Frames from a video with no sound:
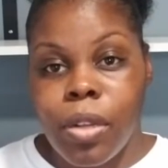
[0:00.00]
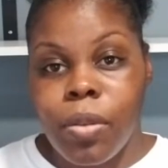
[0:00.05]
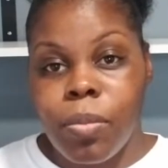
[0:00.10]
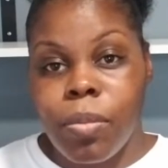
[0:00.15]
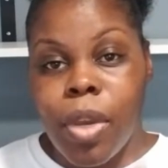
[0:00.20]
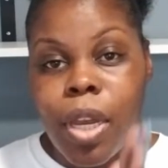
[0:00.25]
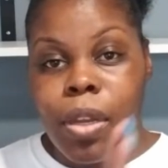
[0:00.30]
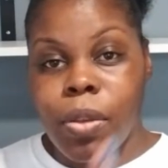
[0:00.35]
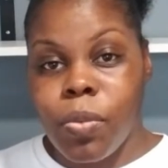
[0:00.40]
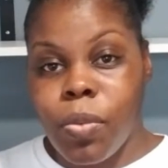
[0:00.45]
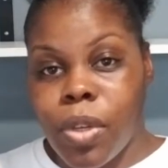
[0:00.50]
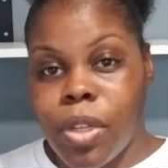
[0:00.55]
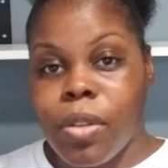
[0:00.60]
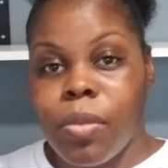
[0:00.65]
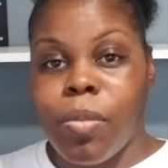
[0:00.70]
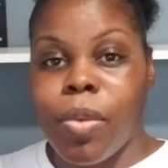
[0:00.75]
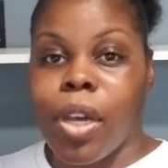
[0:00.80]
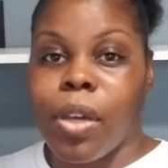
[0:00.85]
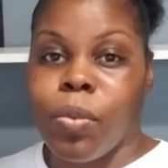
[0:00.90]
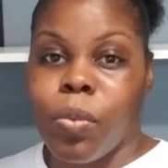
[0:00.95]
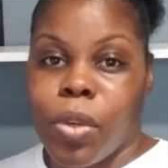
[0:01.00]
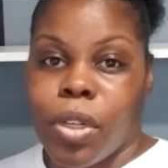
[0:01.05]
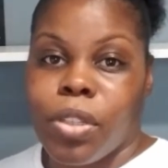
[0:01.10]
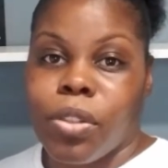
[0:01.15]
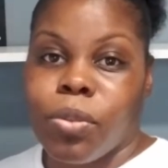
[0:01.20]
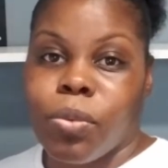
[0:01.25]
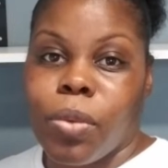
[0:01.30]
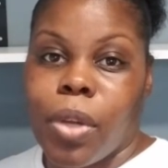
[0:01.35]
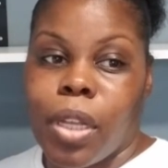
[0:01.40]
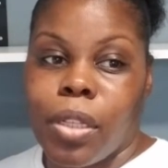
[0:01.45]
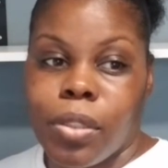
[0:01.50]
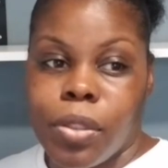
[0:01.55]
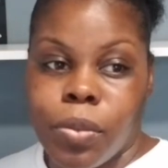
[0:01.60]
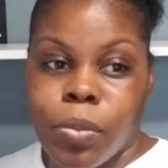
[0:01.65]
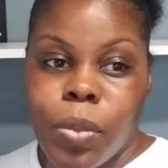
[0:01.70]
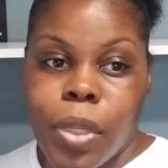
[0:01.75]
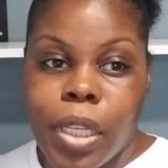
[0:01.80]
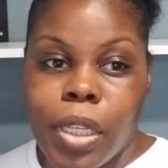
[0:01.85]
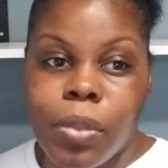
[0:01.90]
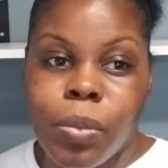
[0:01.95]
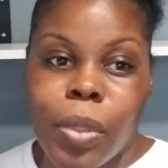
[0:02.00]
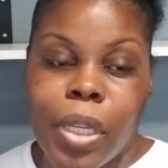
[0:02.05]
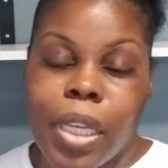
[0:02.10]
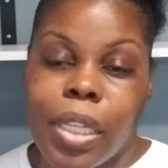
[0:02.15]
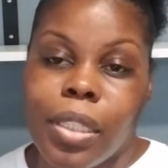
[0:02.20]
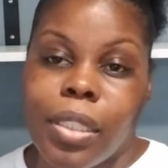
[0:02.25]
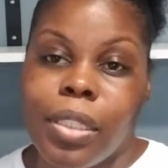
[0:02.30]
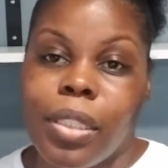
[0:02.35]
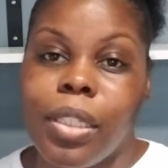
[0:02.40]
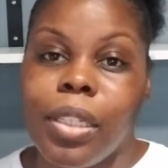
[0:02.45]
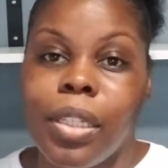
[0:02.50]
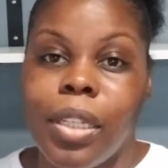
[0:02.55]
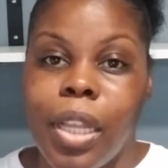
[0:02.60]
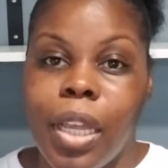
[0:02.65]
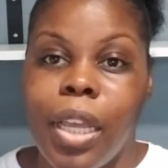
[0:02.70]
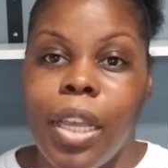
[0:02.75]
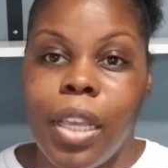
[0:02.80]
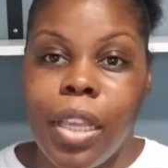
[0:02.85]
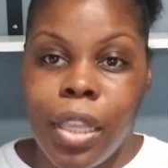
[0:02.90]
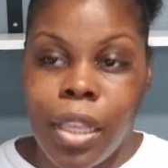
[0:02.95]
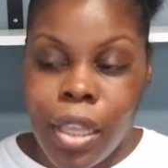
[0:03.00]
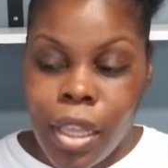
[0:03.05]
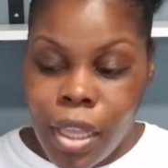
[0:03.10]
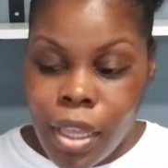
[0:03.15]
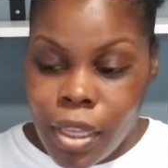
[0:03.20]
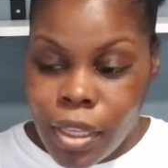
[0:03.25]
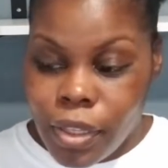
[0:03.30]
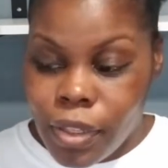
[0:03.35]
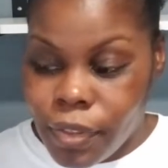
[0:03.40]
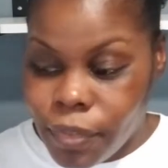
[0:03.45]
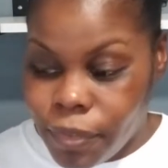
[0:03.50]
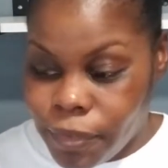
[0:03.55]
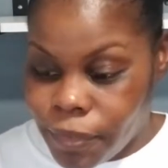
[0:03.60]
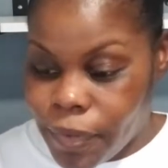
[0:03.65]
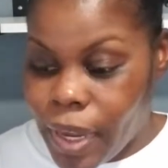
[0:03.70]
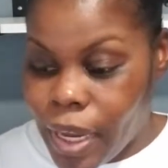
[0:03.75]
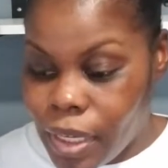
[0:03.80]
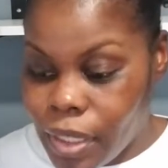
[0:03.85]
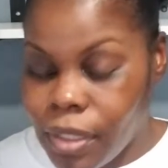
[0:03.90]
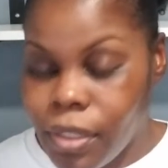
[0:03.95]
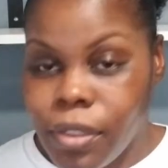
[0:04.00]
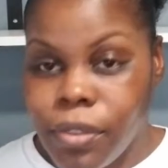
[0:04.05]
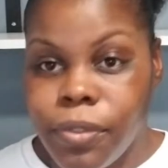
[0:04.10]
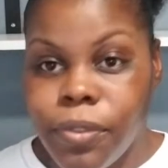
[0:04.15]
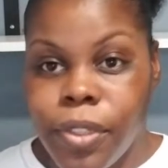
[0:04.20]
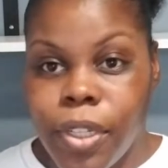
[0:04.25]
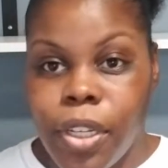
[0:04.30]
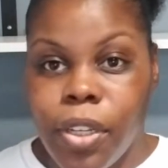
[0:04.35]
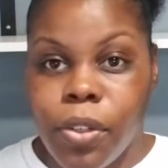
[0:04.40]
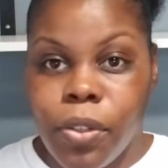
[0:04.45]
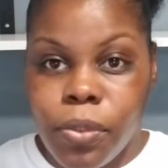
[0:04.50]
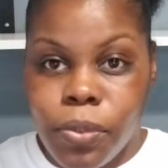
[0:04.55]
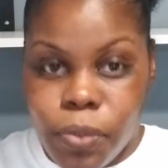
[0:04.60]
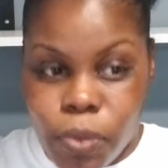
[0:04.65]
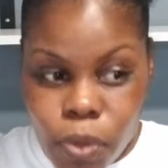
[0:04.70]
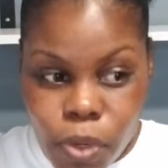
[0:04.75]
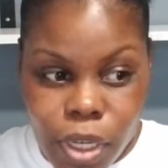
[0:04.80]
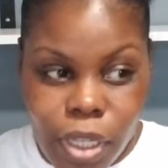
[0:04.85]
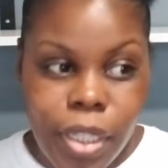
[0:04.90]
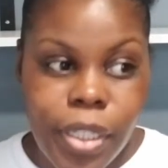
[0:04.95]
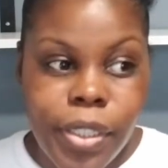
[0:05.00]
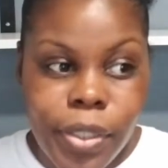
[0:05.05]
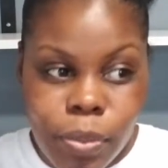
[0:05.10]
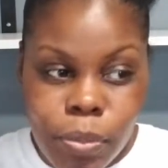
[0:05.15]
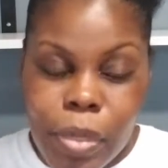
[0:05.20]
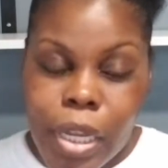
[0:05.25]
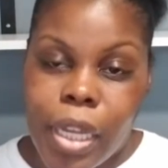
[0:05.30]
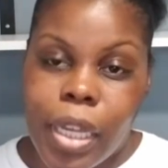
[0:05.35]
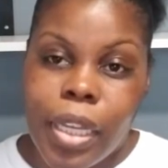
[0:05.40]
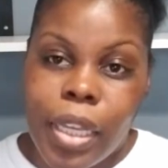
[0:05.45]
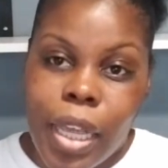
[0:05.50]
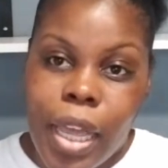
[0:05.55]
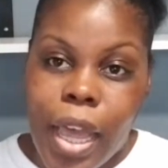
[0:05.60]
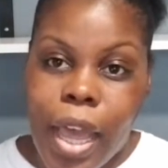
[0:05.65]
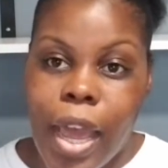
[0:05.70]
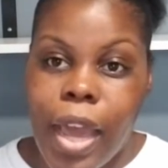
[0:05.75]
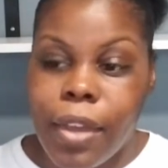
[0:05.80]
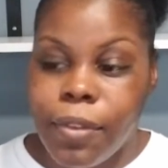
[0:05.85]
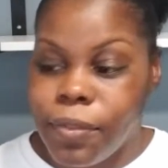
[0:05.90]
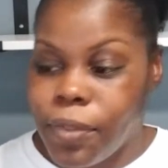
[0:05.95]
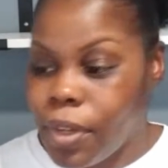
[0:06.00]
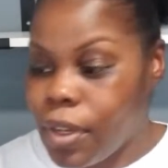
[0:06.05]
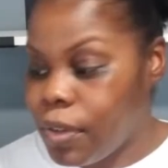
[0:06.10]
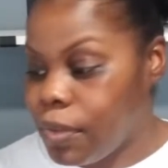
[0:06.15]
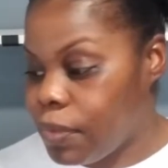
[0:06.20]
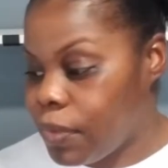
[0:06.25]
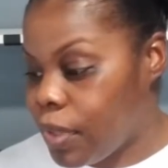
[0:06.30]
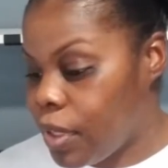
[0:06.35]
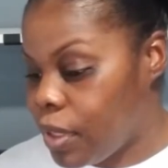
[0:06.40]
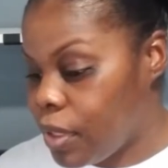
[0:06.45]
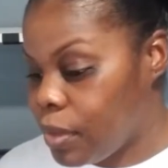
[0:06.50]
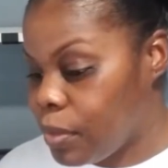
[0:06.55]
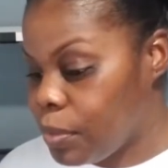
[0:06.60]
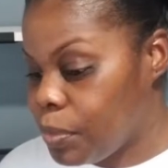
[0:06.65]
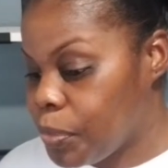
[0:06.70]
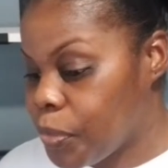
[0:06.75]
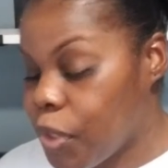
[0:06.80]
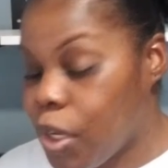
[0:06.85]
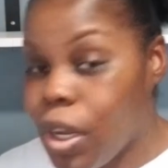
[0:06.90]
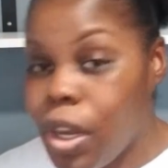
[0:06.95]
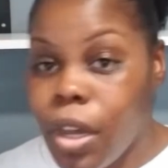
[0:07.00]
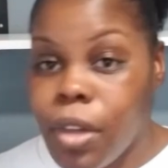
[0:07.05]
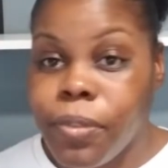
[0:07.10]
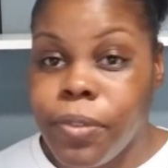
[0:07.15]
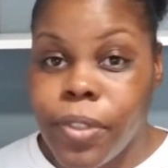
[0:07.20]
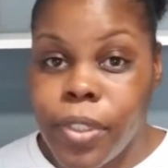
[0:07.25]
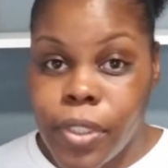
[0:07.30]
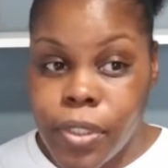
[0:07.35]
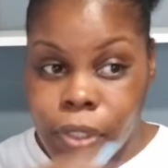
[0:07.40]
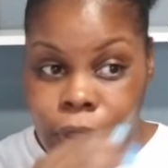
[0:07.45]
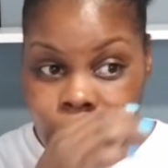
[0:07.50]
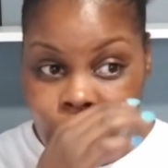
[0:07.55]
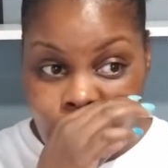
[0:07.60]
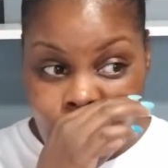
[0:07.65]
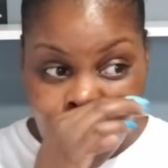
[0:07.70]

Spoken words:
by one throughout the week, we had to delay the final video for at least my half of the office.